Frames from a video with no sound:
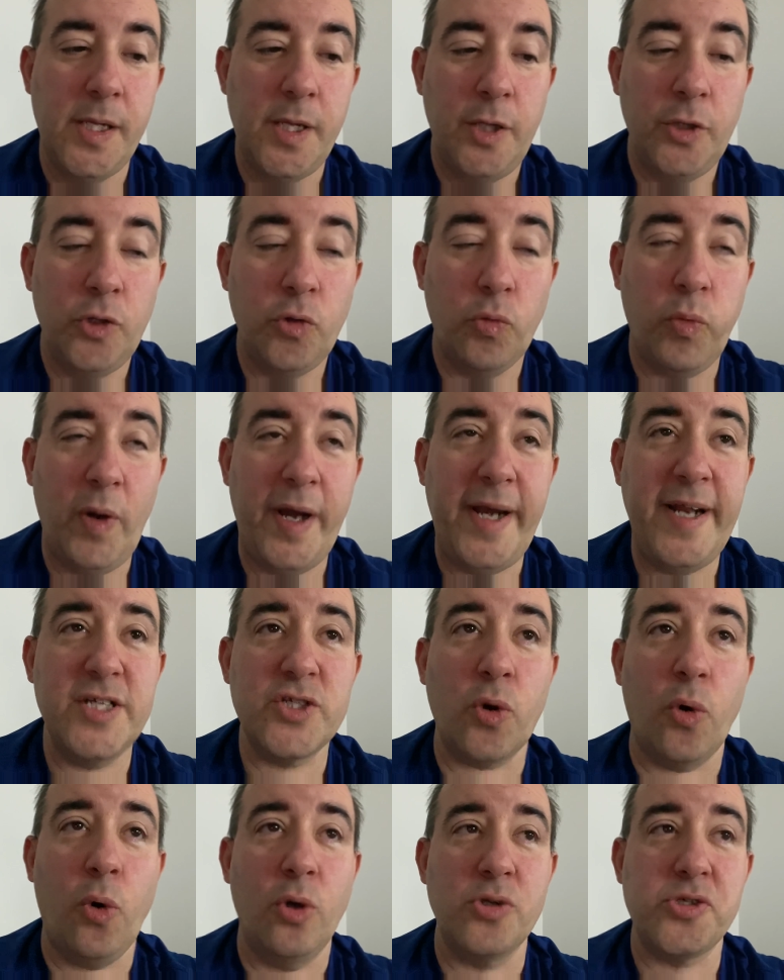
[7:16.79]
the ratings
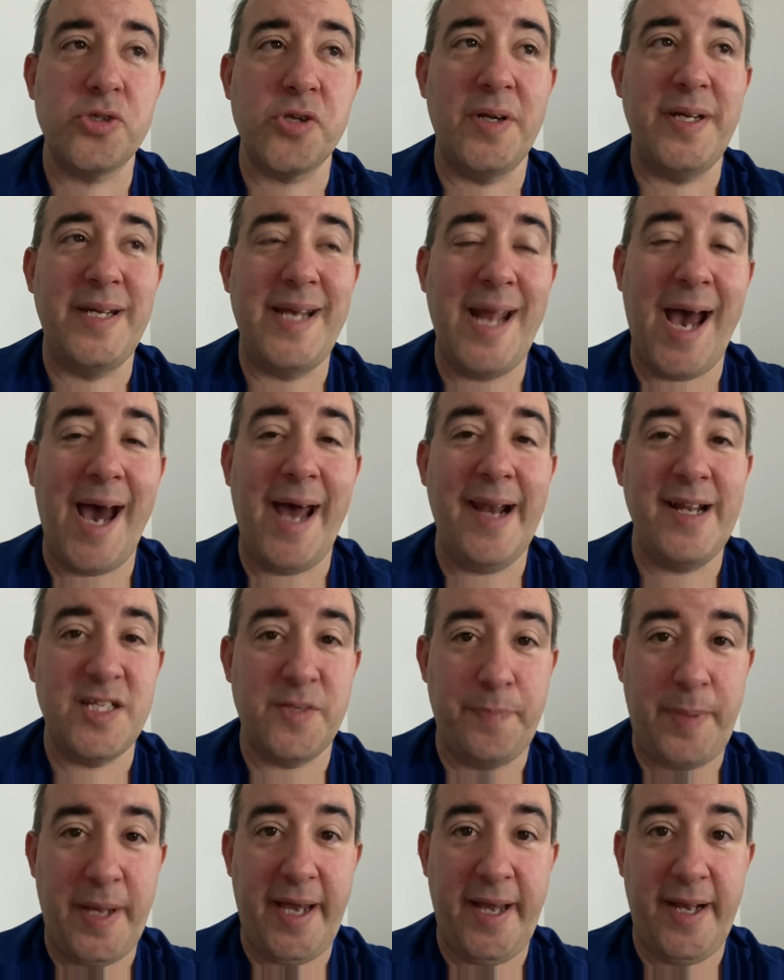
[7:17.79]
are also not as
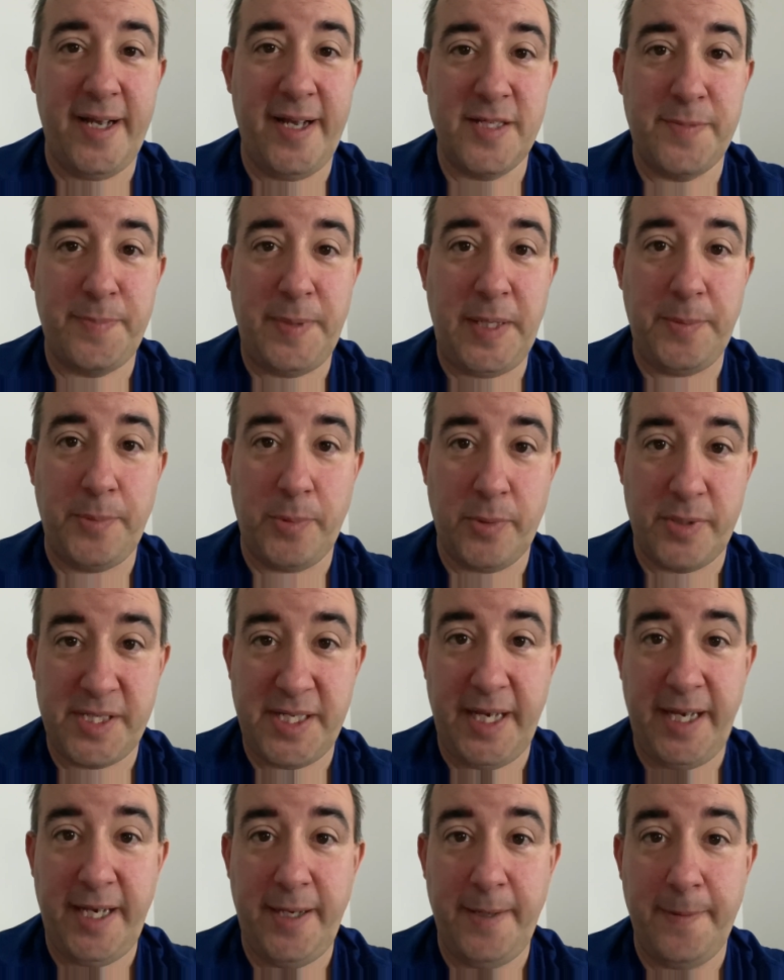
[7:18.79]
bad as people are
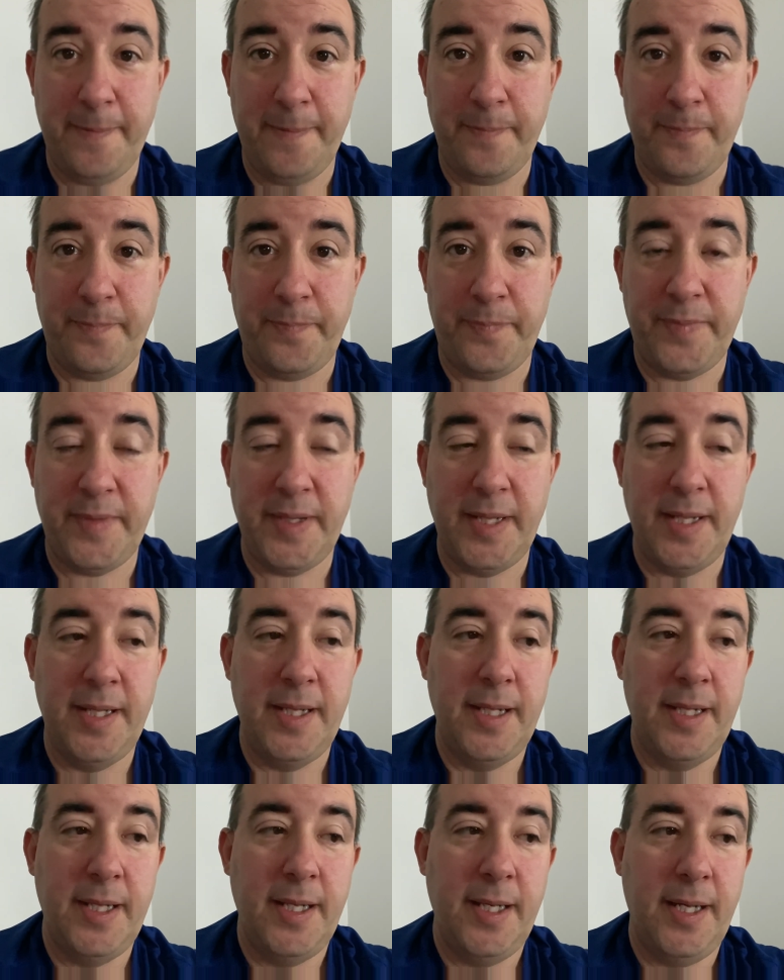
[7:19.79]
saying.
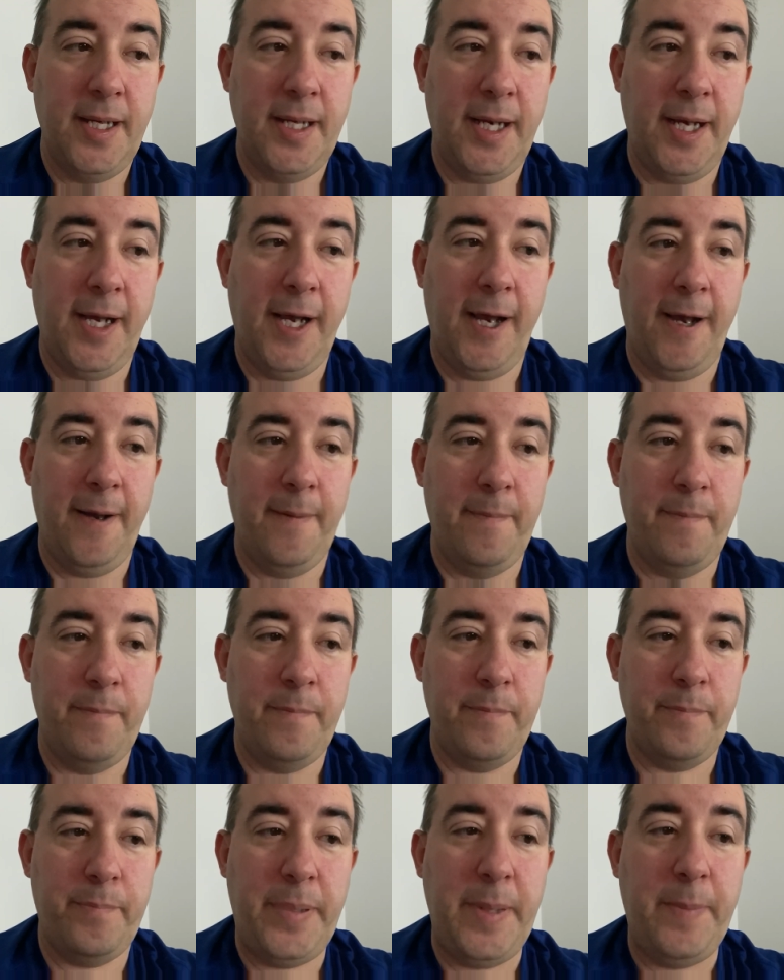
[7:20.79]
Um,
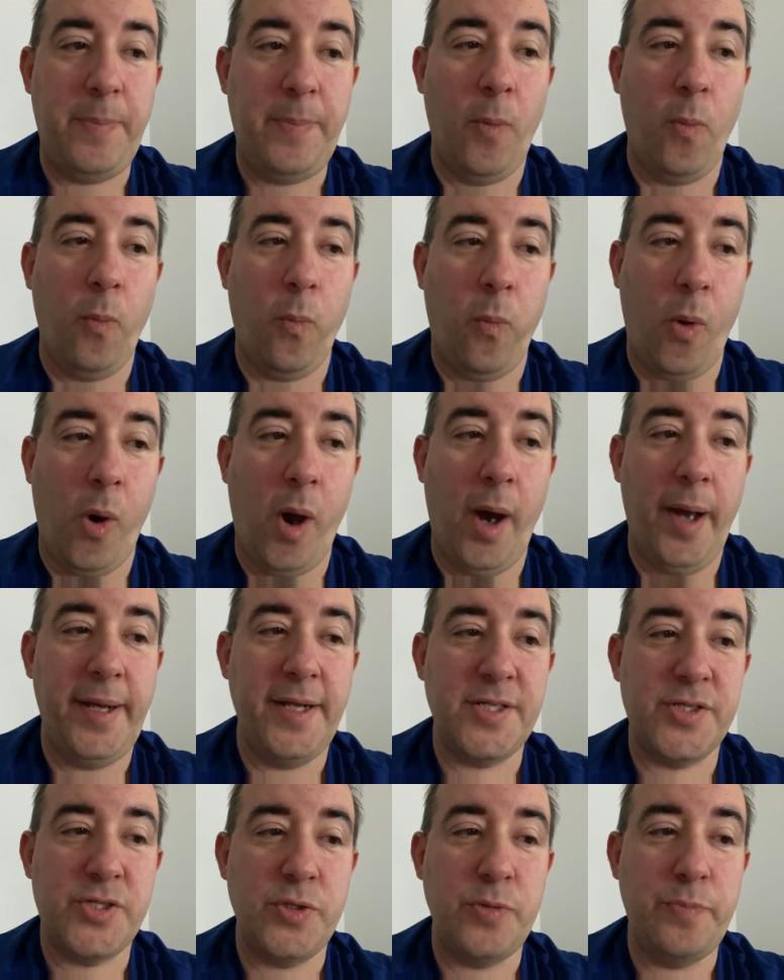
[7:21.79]
people want
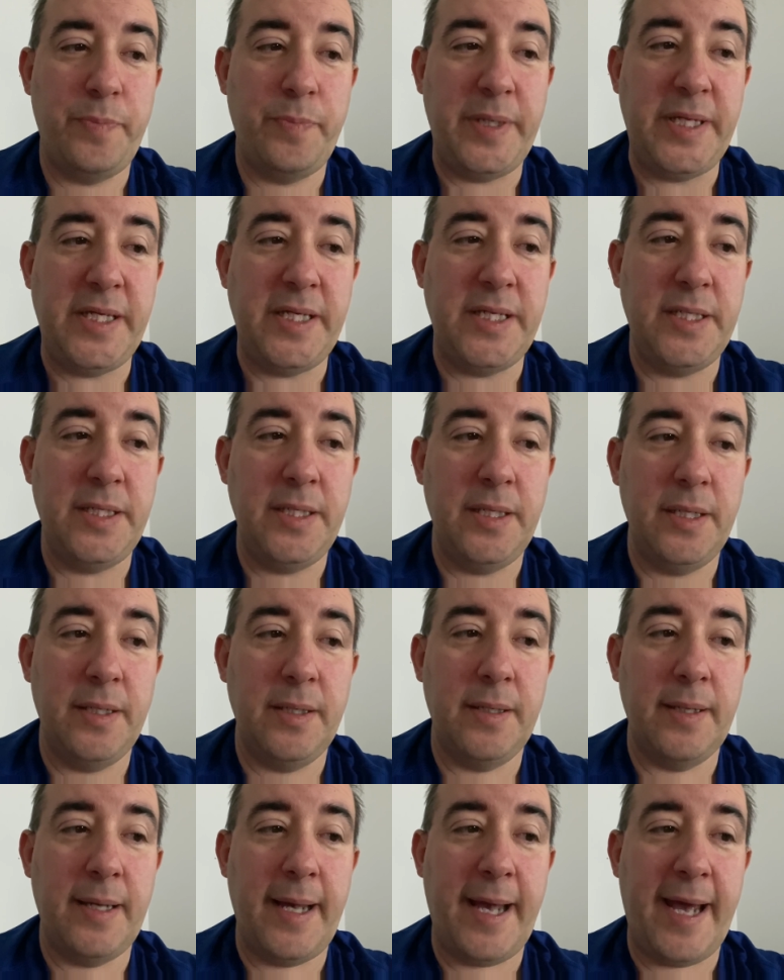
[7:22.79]
it to be
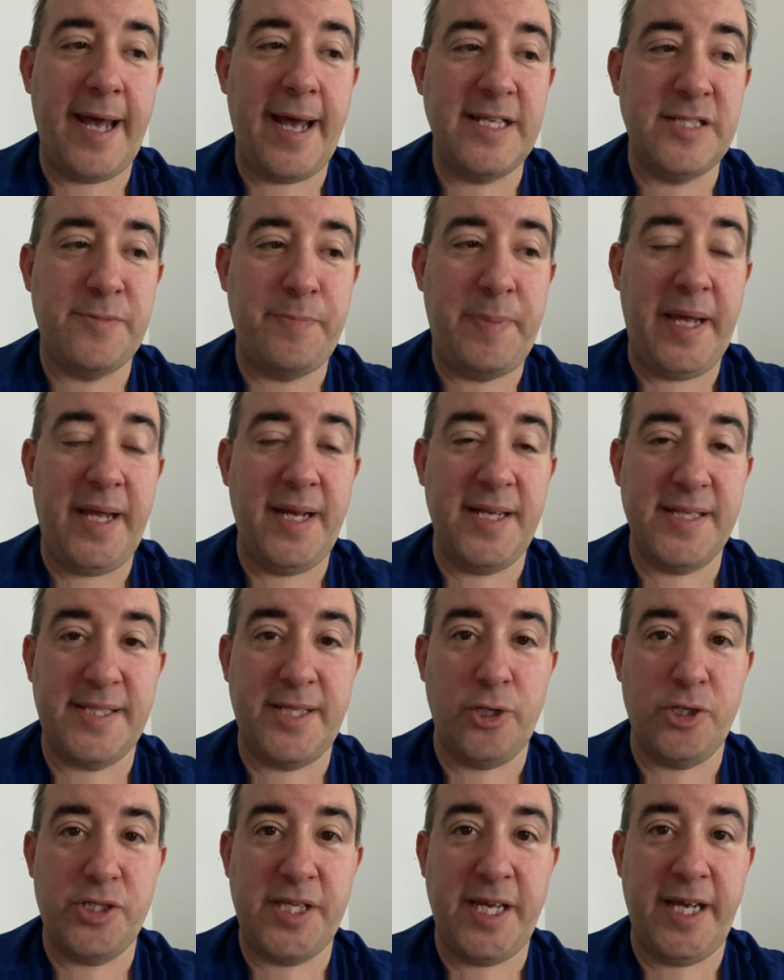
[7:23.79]
as bad as
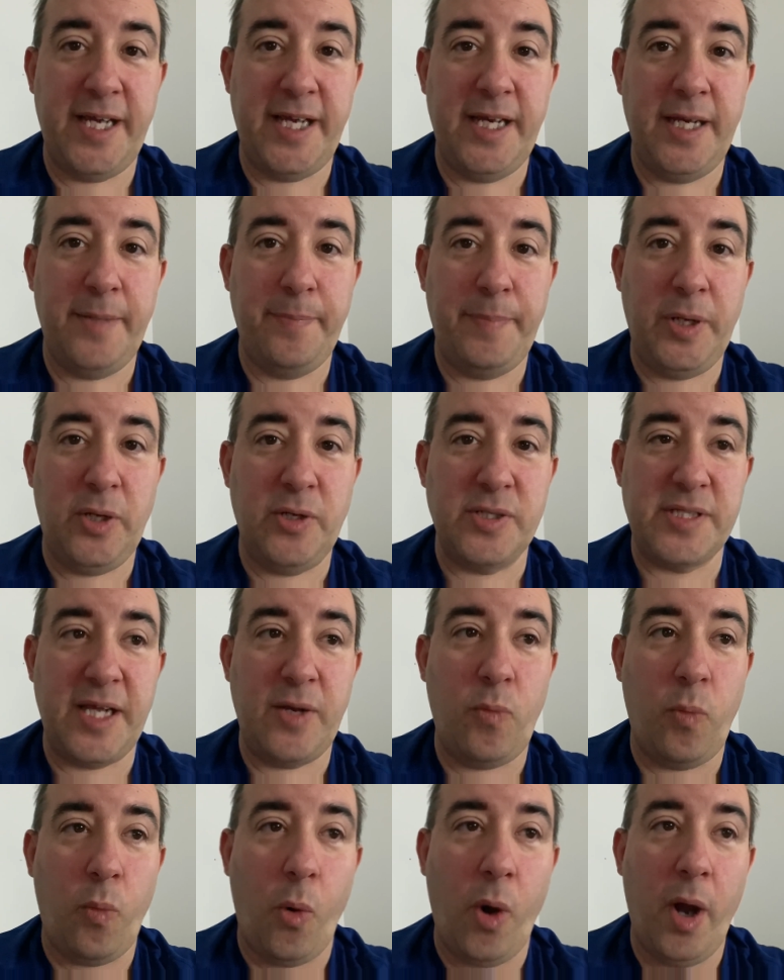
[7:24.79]
they're saying because they
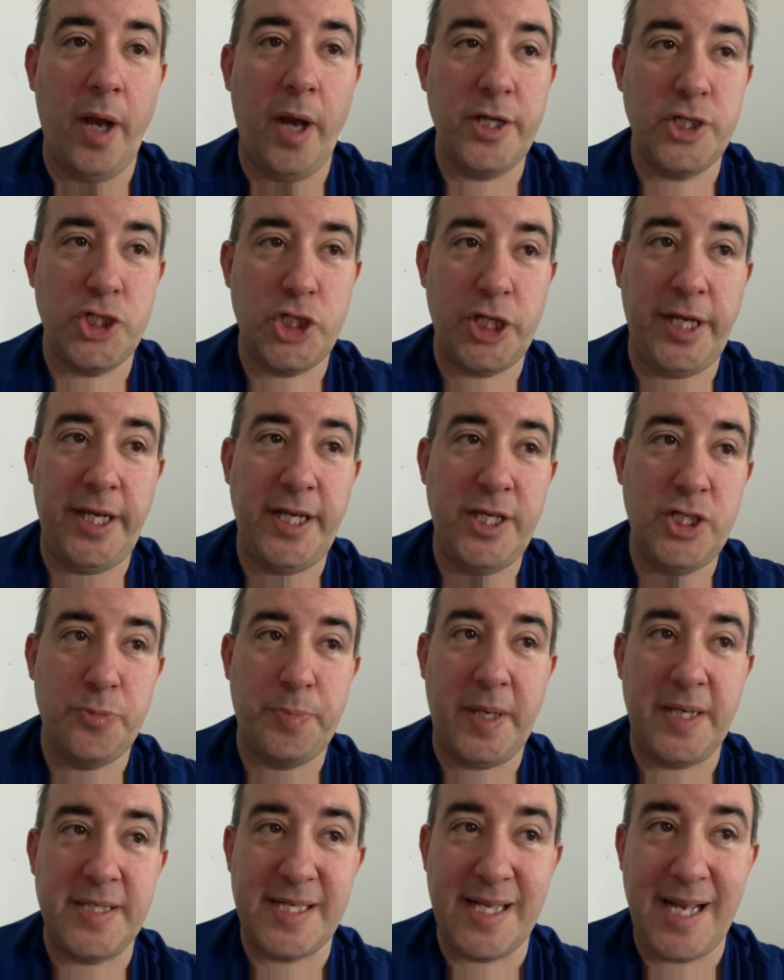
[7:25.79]
want change,
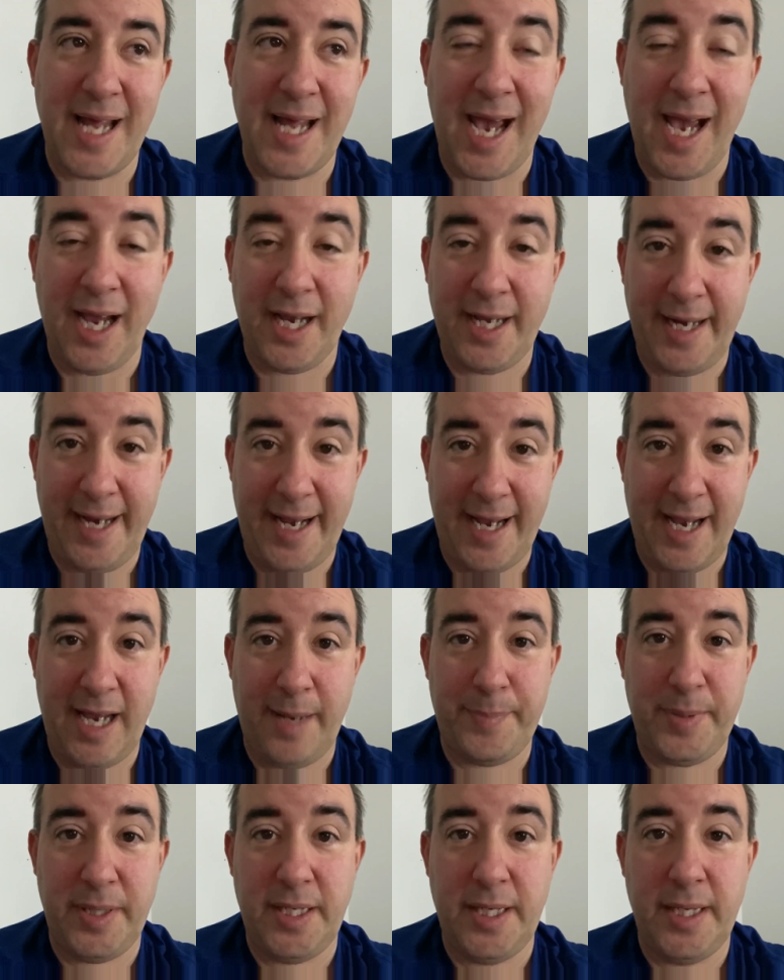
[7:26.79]
but it's not going to
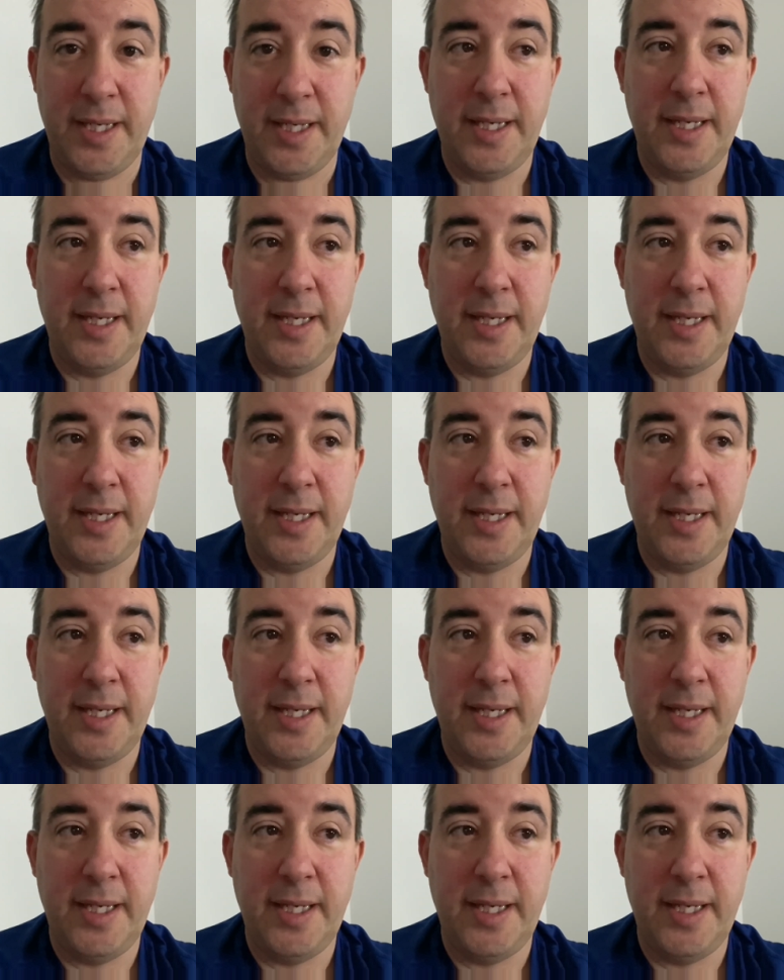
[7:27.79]
happen.